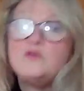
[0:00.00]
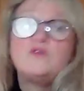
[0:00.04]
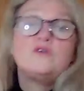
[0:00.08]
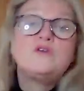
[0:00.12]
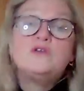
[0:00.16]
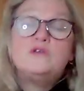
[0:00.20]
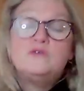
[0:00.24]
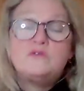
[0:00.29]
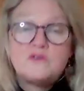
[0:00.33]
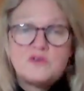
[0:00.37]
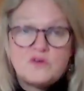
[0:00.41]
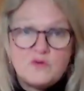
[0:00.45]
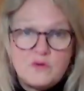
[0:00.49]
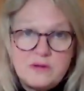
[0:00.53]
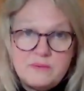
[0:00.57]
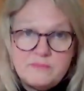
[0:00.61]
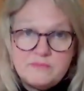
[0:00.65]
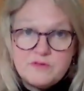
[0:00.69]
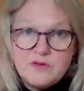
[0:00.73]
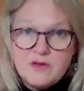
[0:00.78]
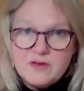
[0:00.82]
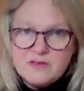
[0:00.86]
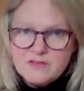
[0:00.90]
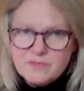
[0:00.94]
you can use a cream
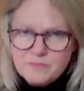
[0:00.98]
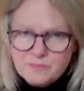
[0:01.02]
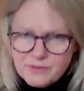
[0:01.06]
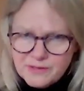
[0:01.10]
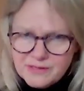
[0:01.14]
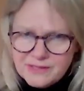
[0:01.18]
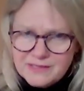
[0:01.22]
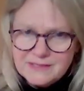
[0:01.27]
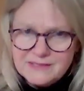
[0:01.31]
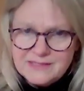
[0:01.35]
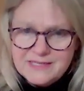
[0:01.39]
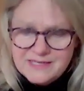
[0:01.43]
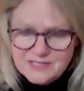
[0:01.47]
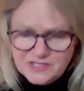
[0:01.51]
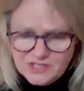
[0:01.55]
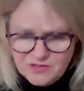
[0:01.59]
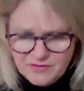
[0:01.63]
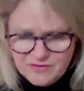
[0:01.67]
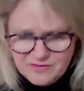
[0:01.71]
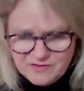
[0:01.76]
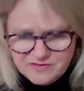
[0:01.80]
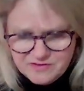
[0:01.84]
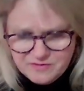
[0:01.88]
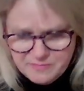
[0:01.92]
sauce and put a little titch
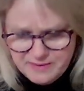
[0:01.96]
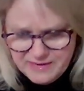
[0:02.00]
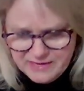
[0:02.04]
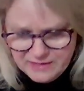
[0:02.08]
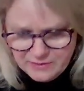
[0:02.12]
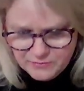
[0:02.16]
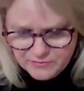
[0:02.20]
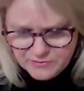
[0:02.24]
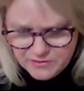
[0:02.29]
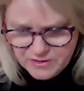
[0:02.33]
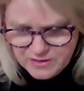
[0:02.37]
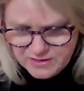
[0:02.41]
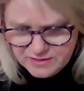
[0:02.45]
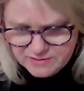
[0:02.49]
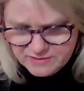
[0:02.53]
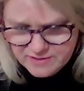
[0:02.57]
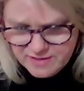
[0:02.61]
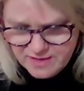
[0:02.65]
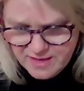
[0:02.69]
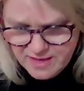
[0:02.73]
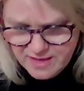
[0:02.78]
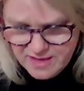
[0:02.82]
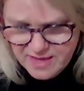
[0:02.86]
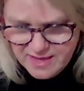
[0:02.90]
of this tomato sauce.
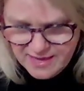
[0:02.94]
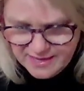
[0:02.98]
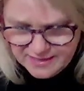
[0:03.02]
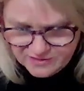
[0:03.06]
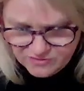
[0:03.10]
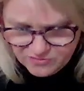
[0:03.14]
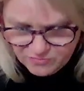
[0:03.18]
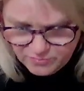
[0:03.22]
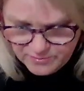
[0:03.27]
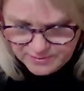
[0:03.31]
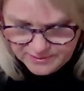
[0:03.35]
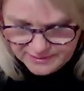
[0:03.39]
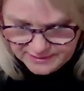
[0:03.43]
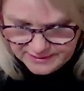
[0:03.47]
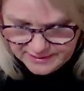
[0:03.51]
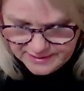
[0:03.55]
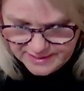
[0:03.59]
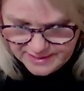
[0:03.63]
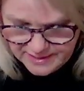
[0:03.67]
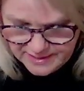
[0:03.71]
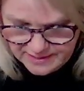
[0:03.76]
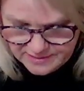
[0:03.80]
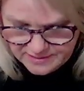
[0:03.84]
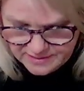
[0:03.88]
It's
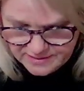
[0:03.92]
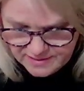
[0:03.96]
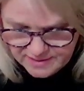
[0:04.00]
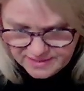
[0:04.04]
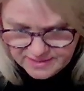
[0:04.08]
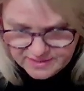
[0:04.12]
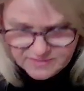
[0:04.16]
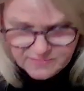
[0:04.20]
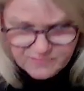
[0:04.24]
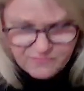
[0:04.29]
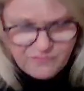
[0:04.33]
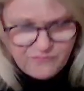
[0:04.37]
really, it's